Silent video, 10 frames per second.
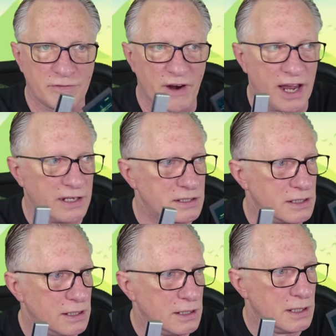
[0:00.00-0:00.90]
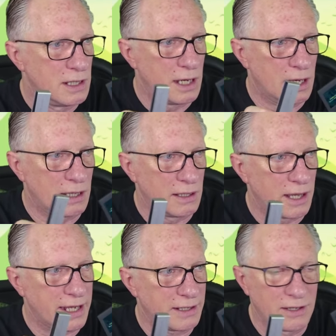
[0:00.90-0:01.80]
friends?
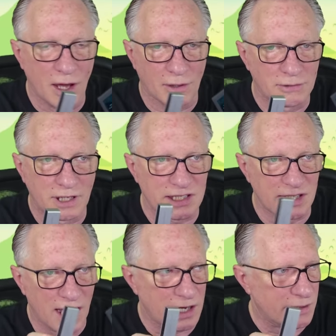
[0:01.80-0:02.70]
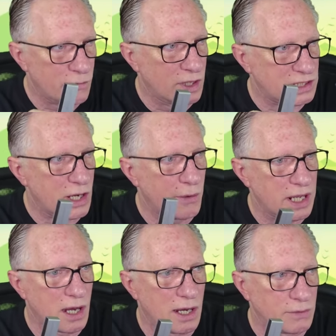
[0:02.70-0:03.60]
No, that's not what's
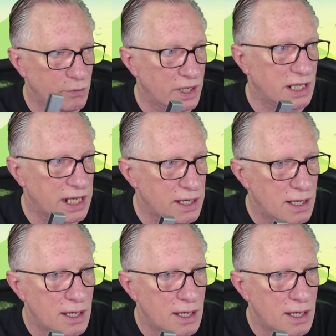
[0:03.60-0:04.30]
going on, really.